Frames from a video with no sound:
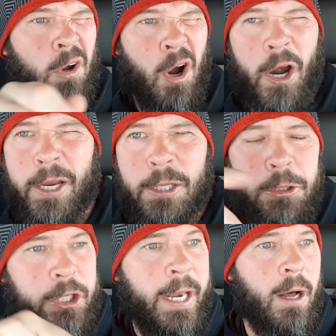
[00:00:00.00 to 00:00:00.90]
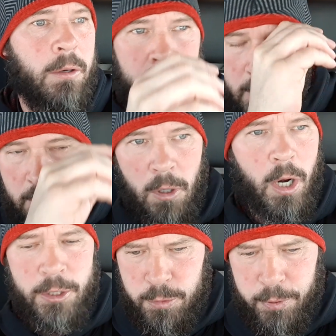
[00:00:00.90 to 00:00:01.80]
All right, get out. All
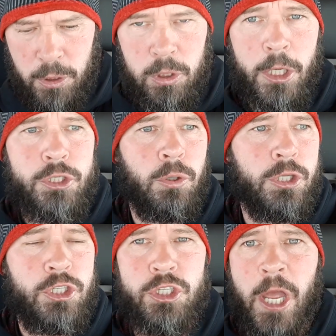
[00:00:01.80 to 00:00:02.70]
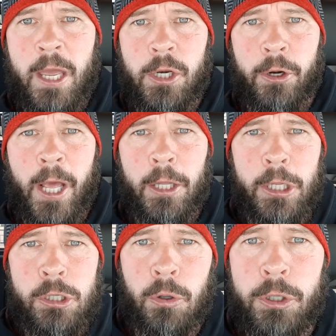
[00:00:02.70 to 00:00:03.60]
right, just put your lights on and stand there and act
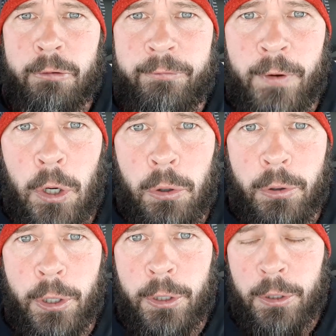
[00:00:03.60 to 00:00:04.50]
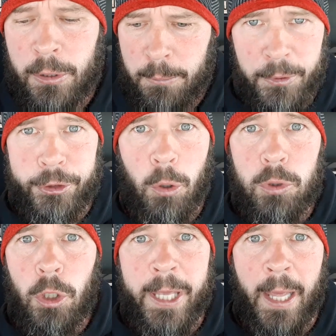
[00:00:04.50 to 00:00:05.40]
like you're on your phone, but
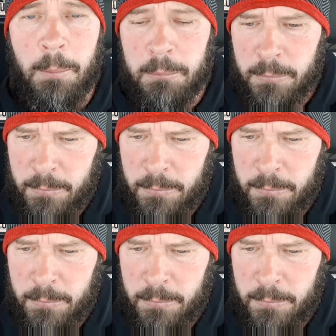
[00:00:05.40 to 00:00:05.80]
don't look at them.